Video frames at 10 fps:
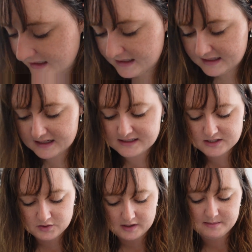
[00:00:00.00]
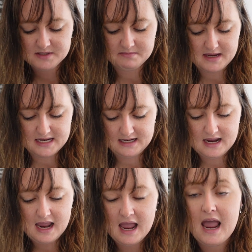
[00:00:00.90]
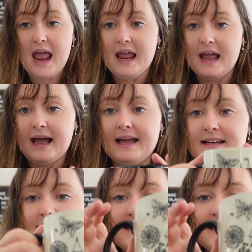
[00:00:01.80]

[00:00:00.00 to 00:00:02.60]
it. It screamed me, and